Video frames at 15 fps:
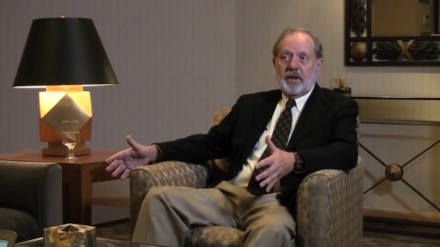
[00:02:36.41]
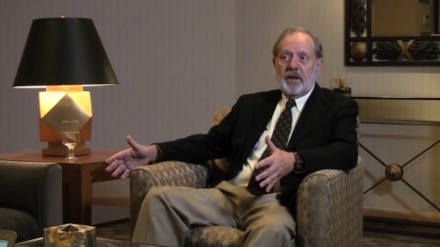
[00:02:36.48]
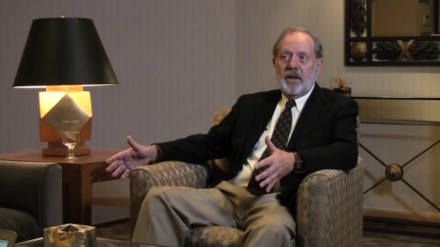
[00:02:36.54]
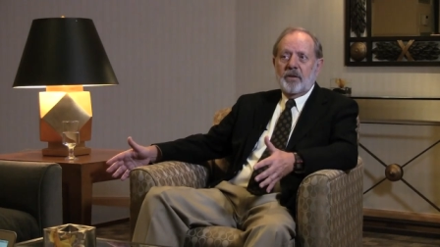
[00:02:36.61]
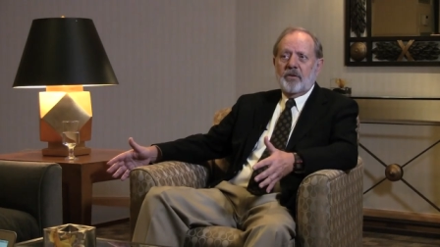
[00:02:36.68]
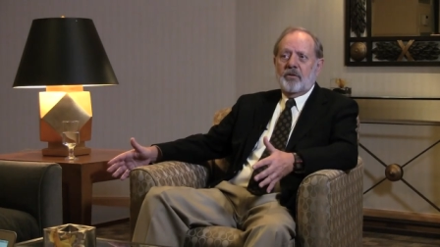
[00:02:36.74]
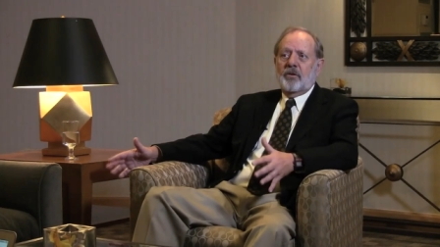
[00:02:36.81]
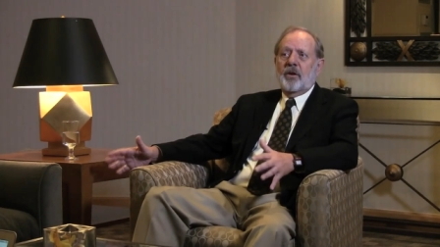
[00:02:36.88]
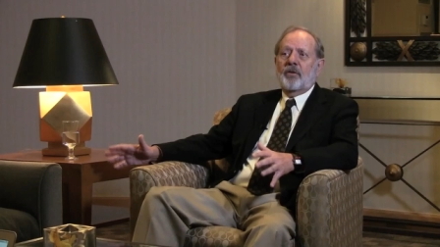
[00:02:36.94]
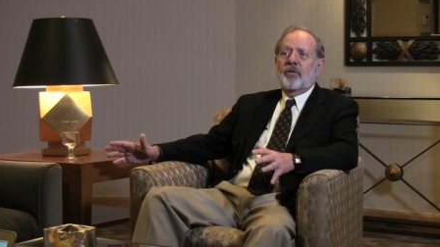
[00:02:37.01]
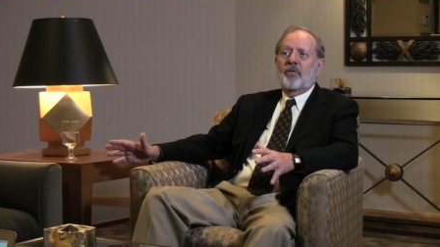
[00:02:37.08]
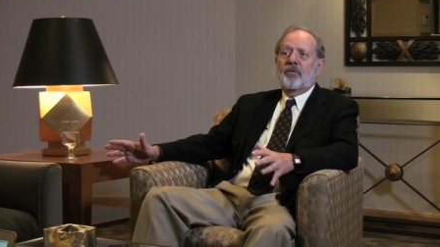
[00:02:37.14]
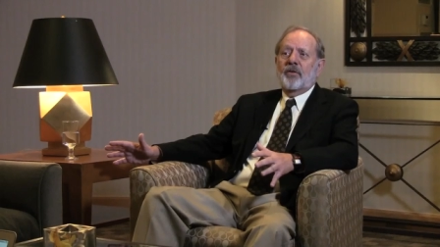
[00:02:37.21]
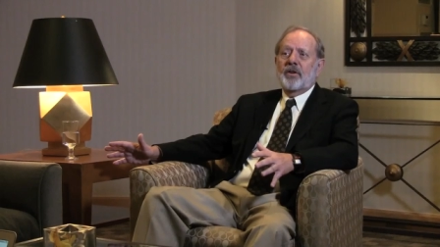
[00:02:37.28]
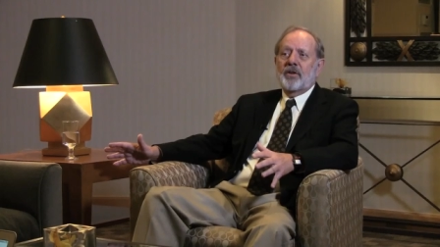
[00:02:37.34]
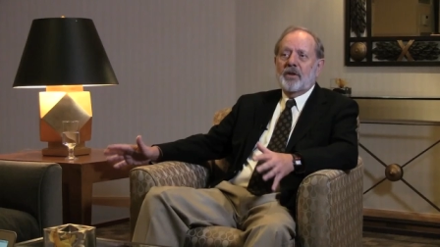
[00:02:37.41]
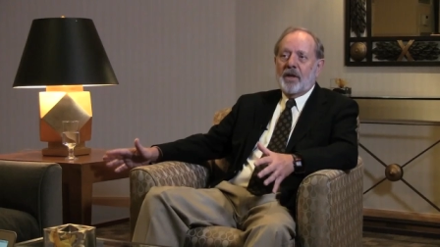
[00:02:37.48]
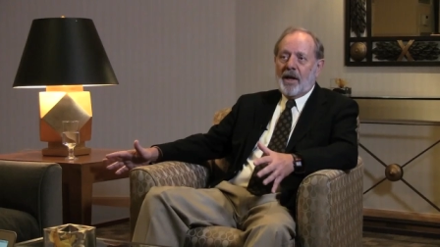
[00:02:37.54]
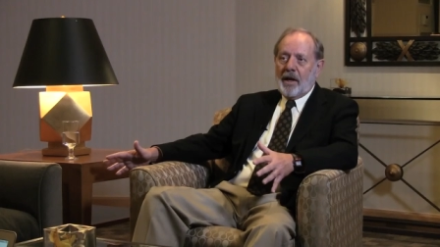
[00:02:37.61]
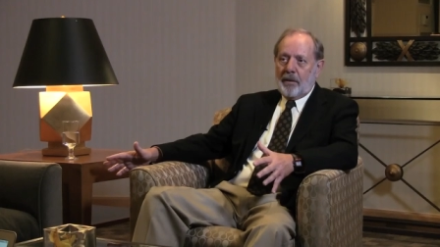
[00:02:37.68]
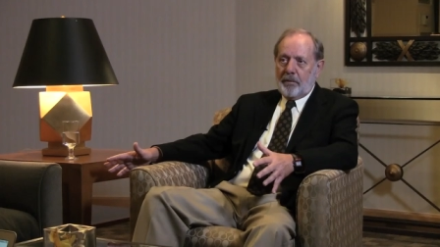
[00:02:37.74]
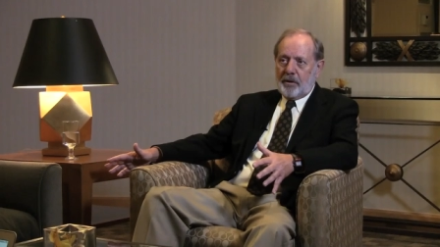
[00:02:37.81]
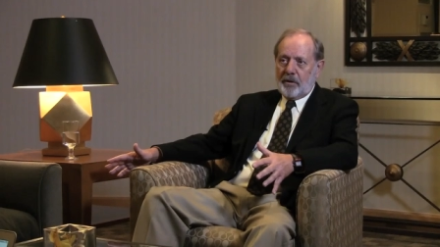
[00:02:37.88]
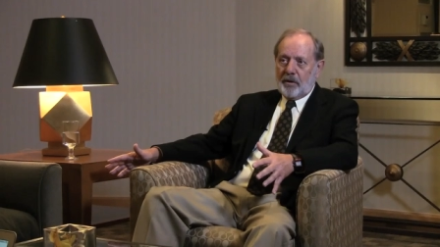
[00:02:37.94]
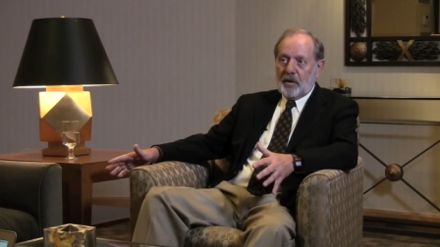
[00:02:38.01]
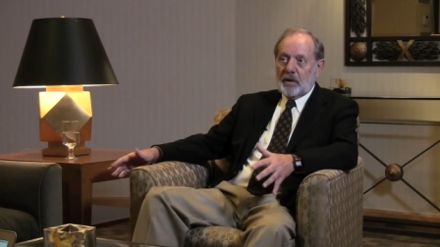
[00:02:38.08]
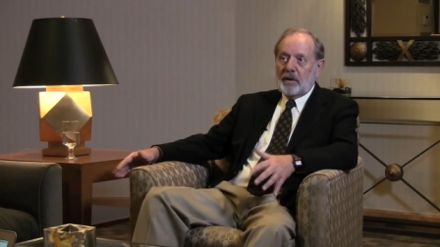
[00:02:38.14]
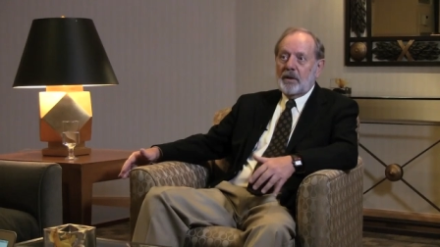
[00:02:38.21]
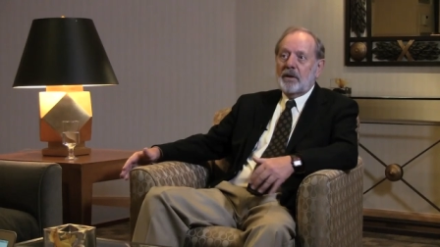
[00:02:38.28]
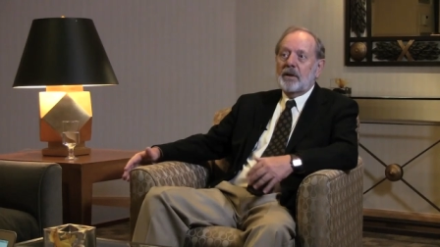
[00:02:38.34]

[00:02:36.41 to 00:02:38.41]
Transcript: it's just phenomenal